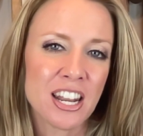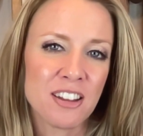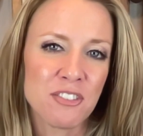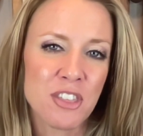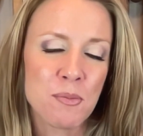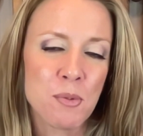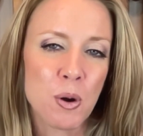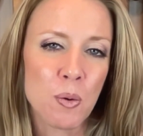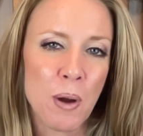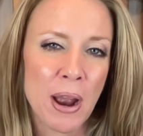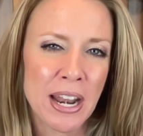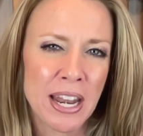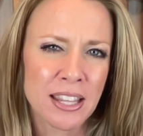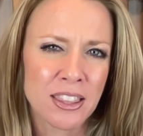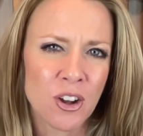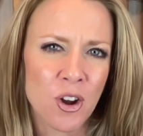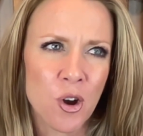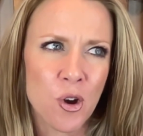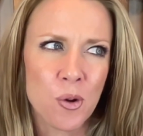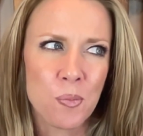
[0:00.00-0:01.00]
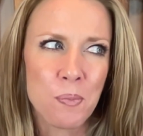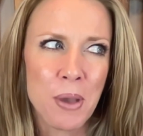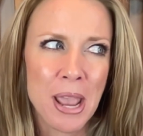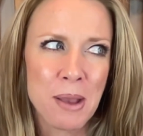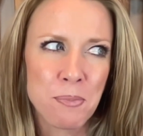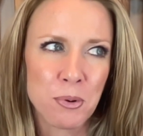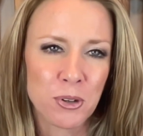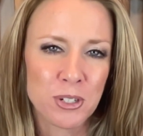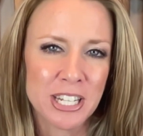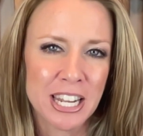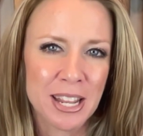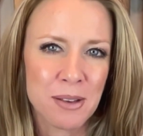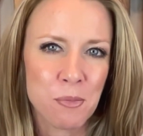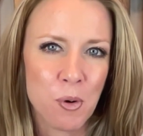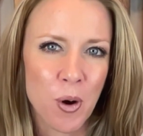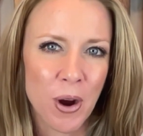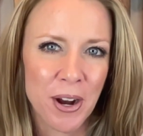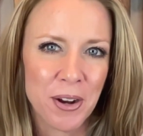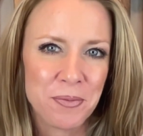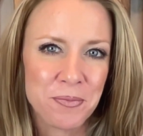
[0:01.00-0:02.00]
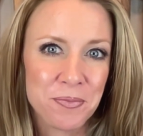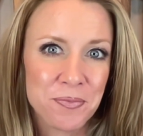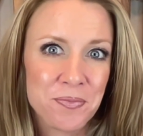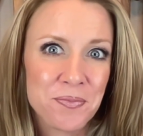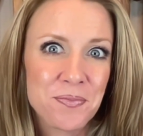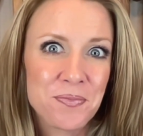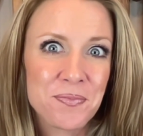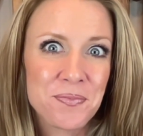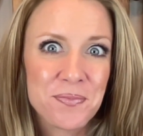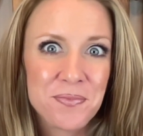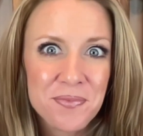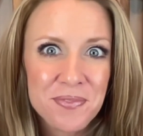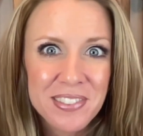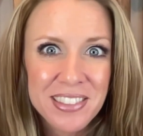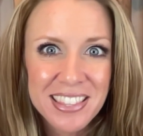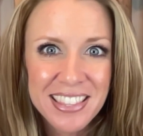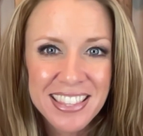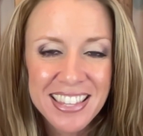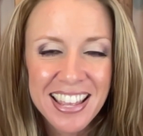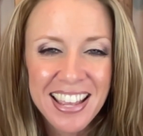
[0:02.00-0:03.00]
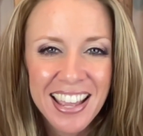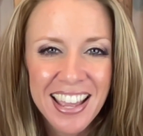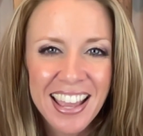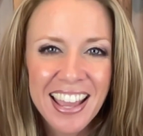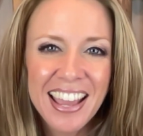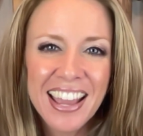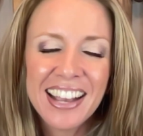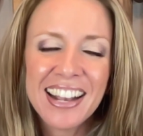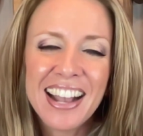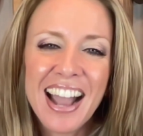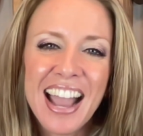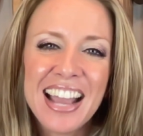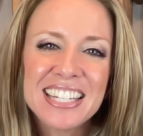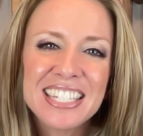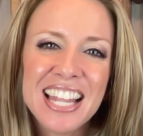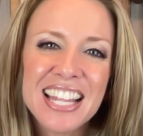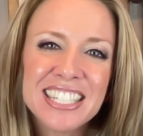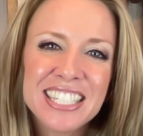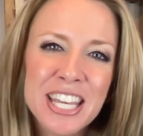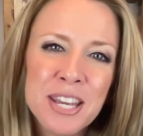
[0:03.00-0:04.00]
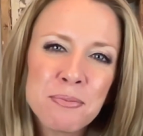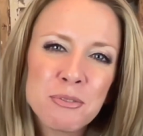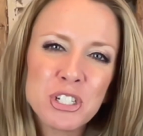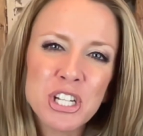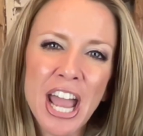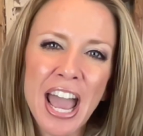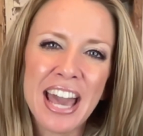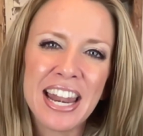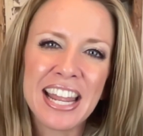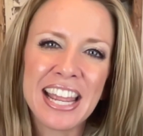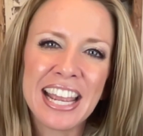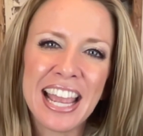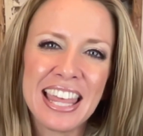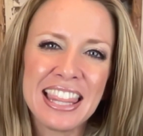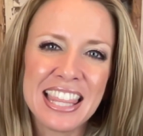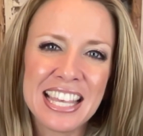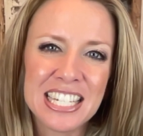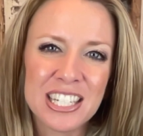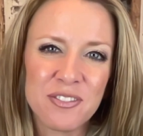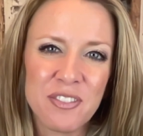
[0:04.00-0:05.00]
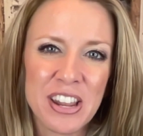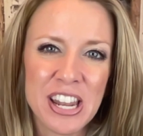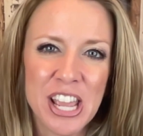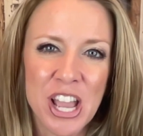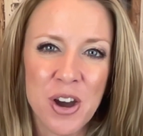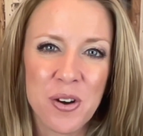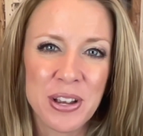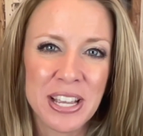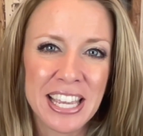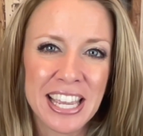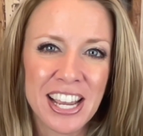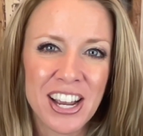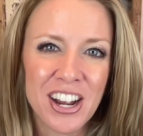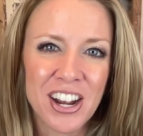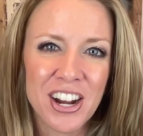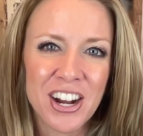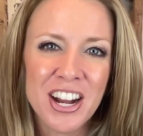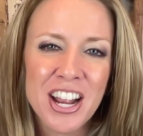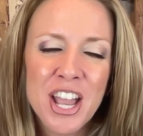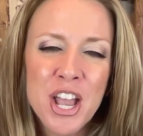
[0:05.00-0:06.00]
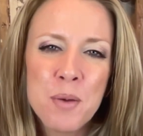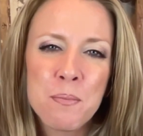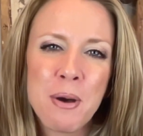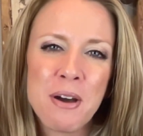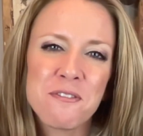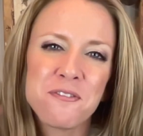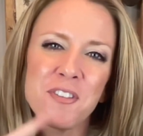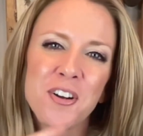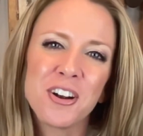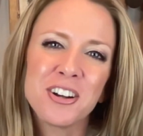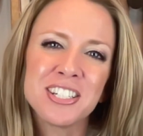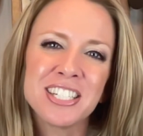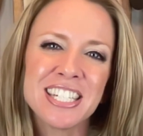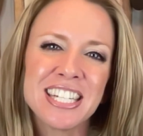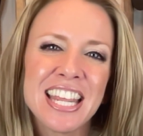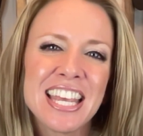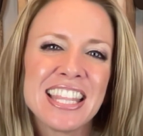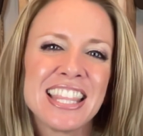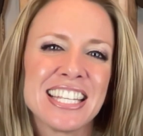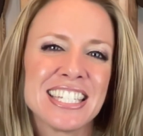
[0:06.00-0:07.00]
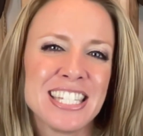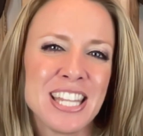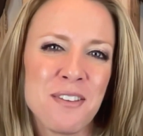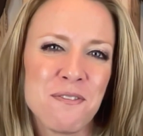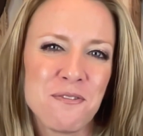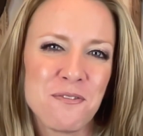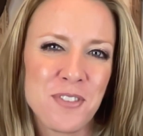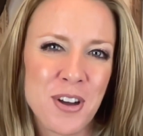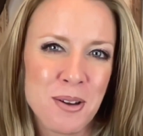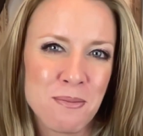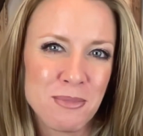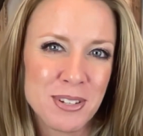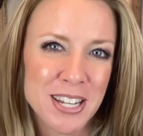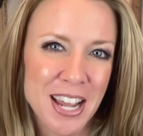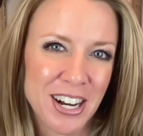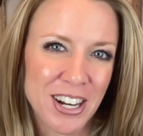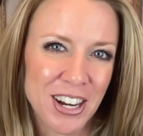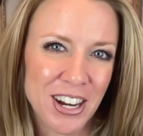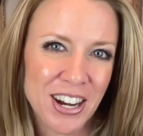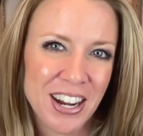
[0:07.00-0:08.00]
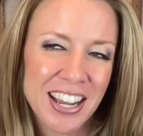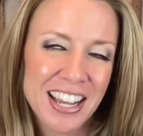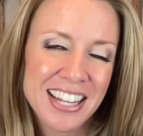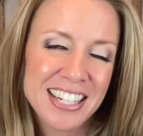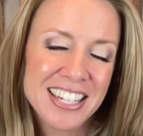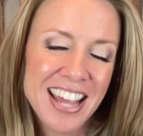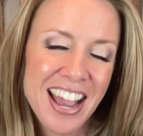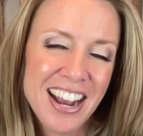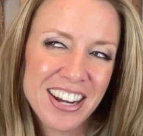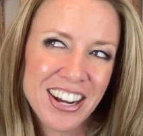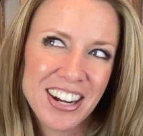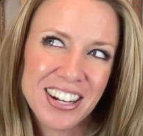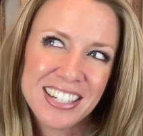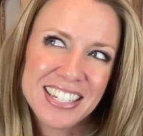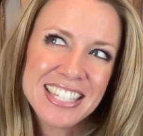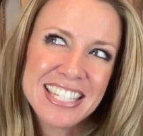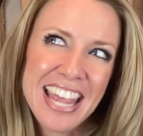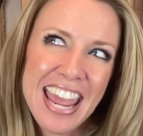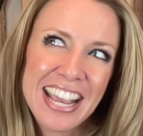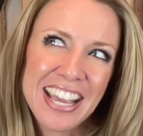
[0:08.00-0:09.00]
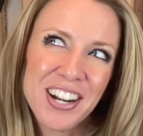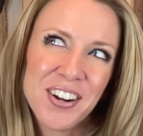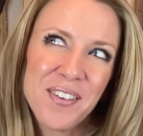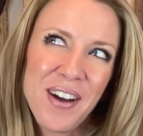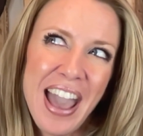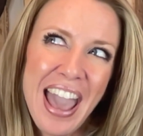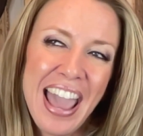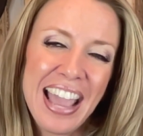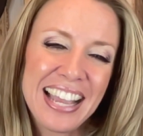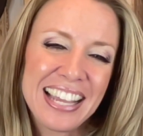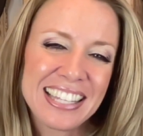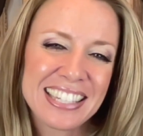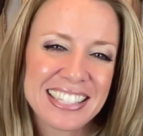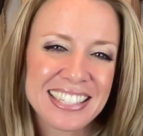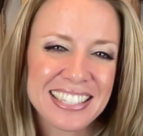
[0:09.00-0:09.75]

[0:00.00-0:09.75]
of them are writing their own papers anymore. Guys, let's keep chatting in this video here, but first, this tip from Tucker. Tucker, take it away!